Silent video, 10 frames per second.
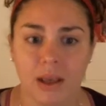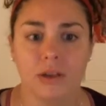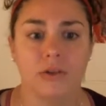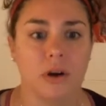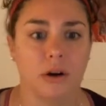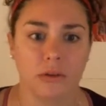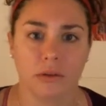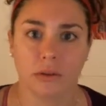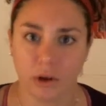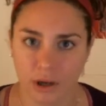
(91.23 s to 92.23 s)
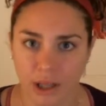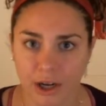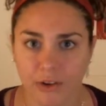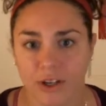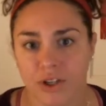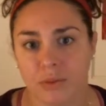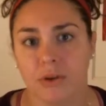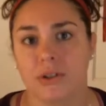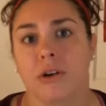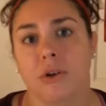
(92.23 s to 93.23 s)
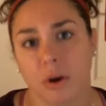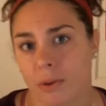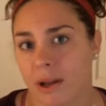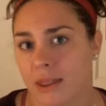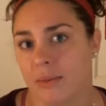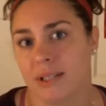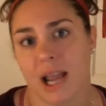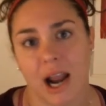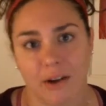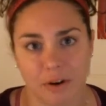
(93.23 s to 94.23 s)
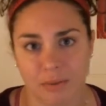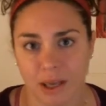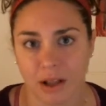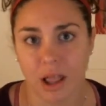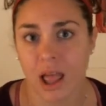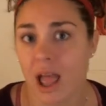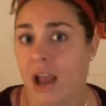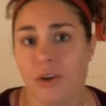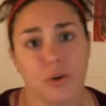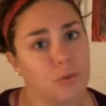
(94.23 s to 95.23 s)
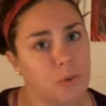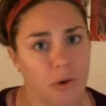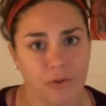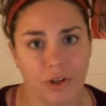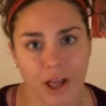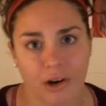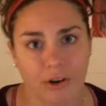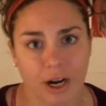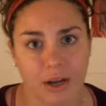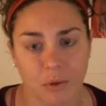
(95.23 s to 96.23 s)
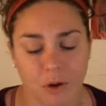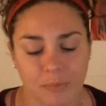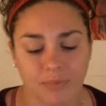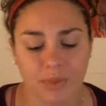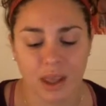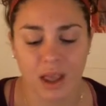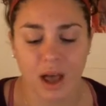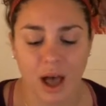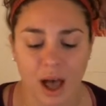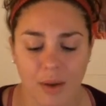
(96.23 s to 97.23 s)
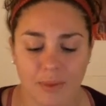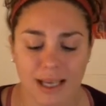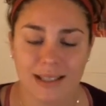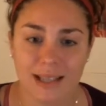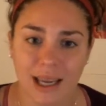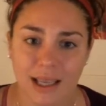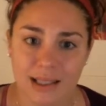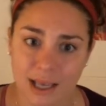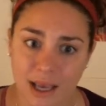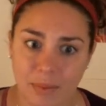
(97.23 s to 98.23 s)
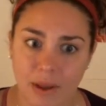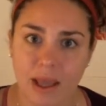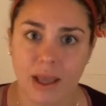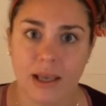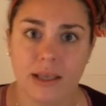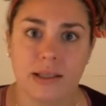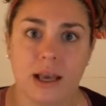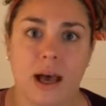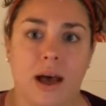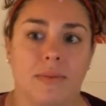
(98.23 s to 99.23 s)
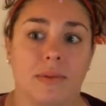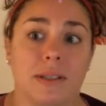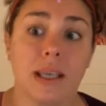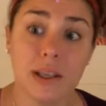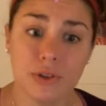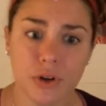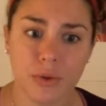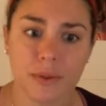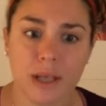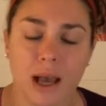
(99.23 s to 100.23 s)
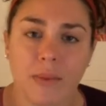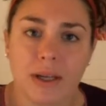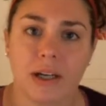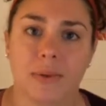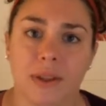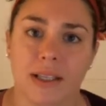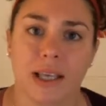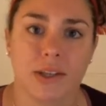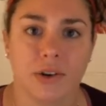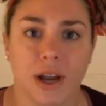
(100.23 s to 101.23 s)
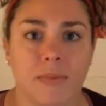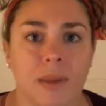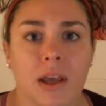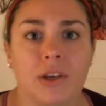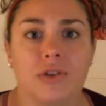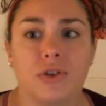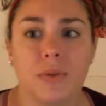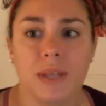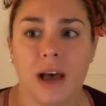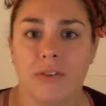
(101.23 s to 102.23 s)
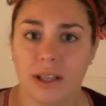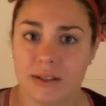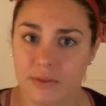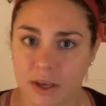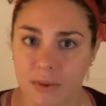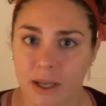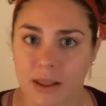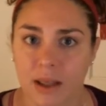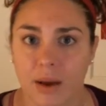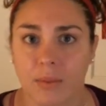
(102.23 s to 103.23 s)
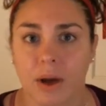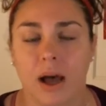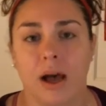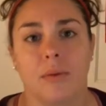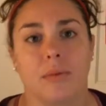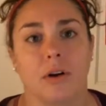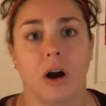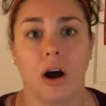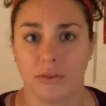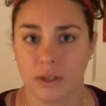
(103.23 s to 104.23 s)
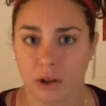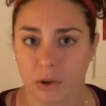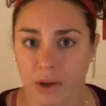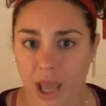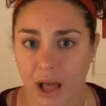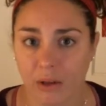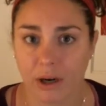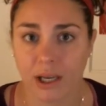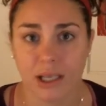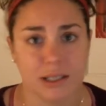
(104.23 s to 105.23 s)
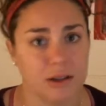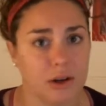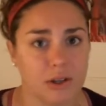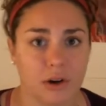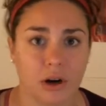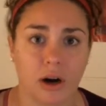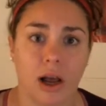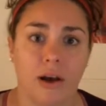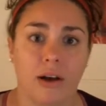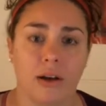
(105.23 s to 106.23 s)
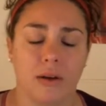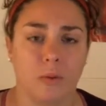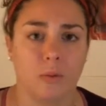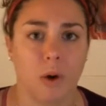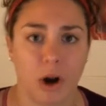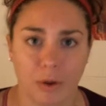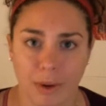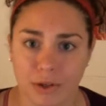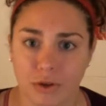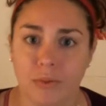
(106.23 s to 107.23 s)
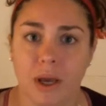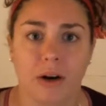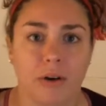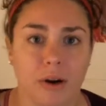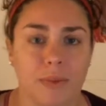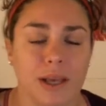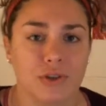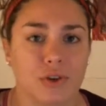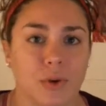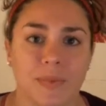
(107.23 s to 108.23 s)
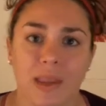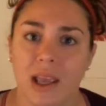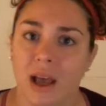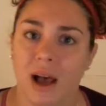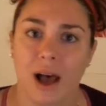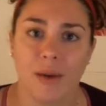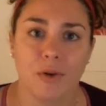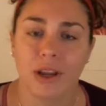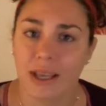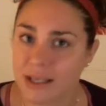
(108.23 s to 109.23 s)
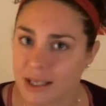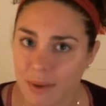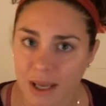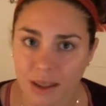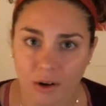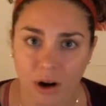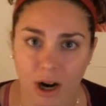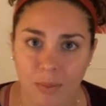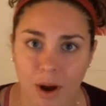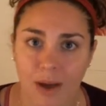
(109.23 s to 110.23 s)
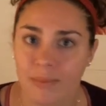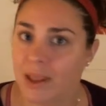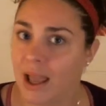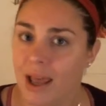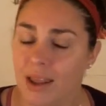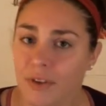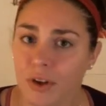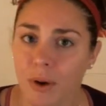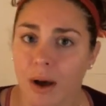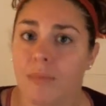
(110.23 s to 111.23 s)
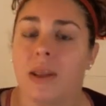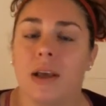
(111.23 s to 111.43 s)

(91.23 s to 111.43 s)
So learn to like your vegetables, incorporate them into every meal, and you won't feel hungry anymore. My second tip is to eat soups. I talked about this yesterday. Soups have lots of liquid in them. They're often low in calorie as long as they're a water-based soup, not a cream-based soup. They're easy to make in the crock pot and they fill you up.